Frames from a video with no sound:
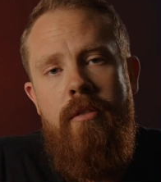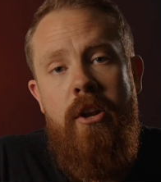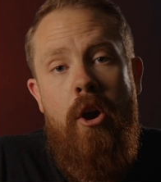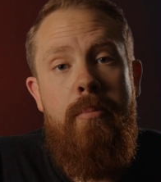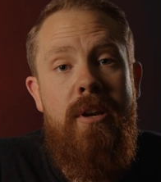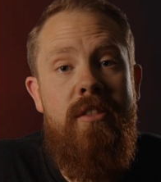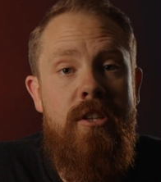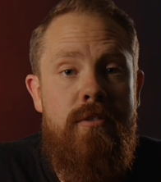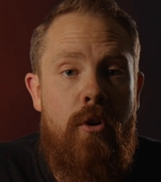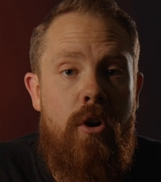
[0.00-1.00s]
then opening
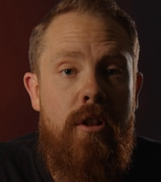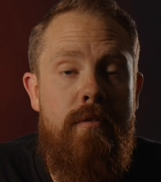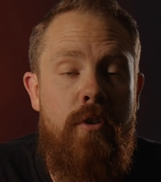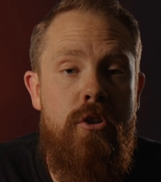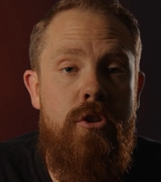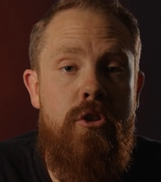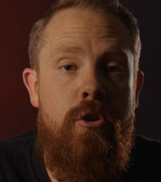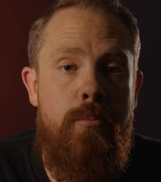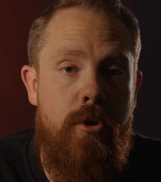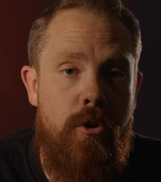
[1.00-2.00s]
this file in version
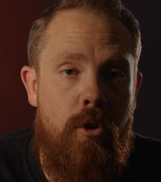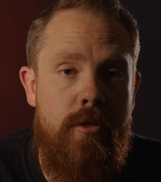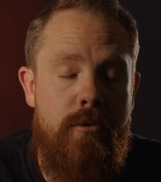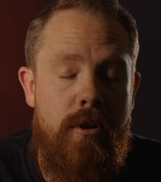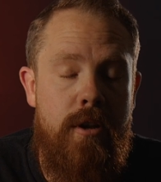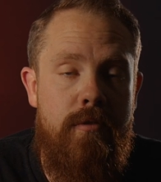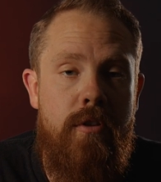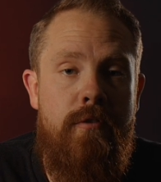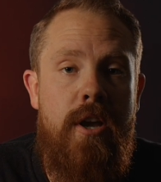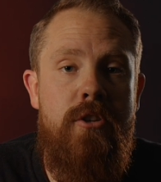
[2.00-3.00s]
2.93 for
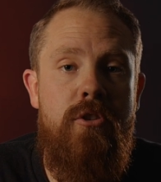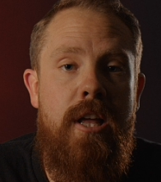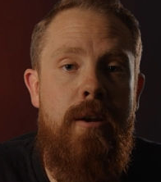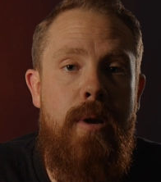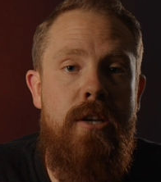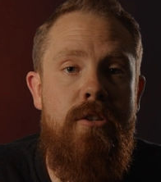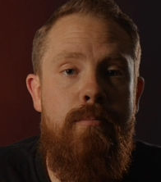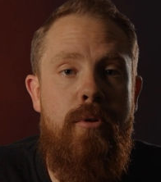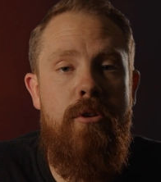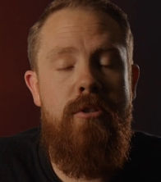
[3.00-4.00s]
the facial animation
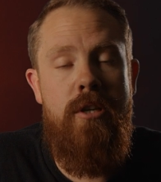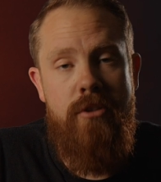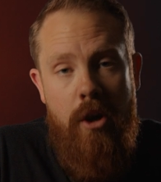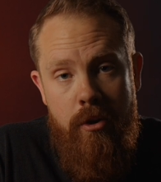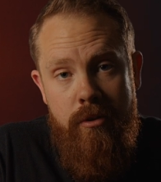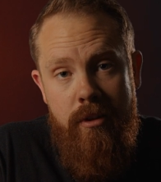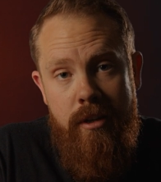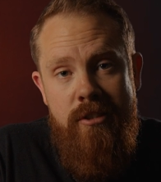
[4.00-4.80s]
process only,